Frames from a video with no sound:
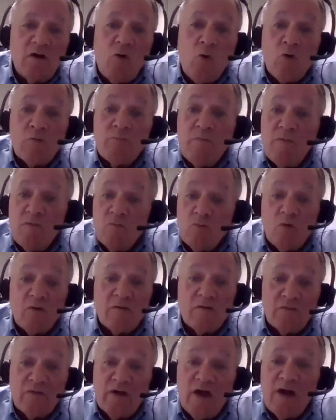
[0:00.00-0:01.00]

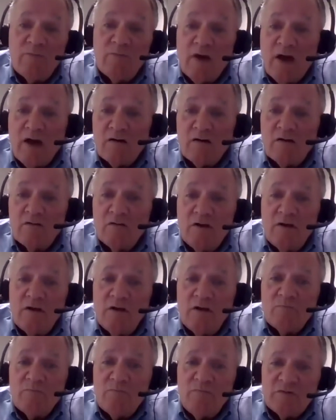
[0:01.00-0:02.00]
or for that matter,
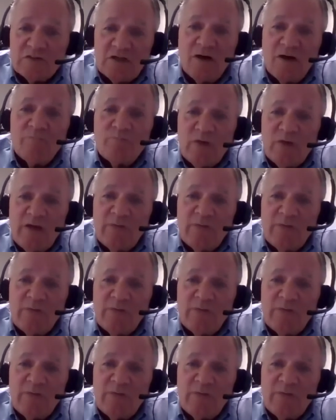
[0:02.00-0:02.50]
some